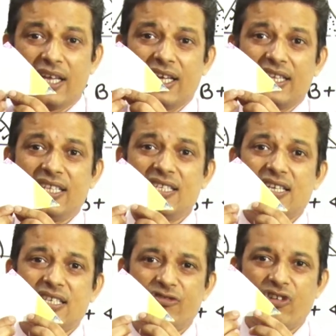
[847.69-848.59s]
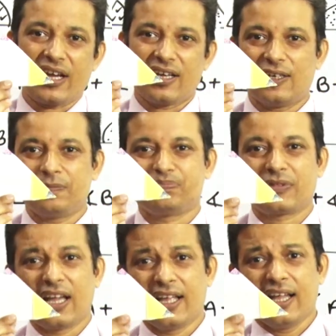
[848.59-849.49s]
This is a triangle,
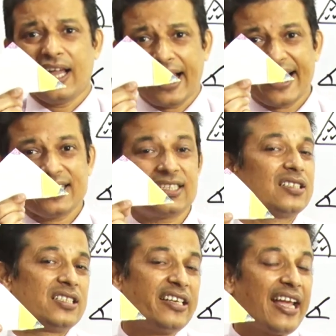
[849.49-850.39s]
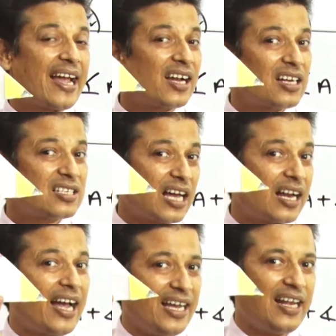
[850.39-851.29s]
and the 3 angles are
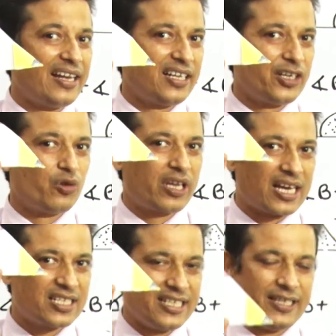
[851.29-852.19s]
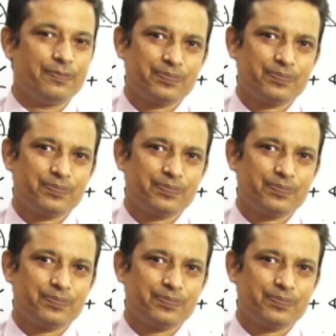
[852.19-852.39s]
highlighted, you can see,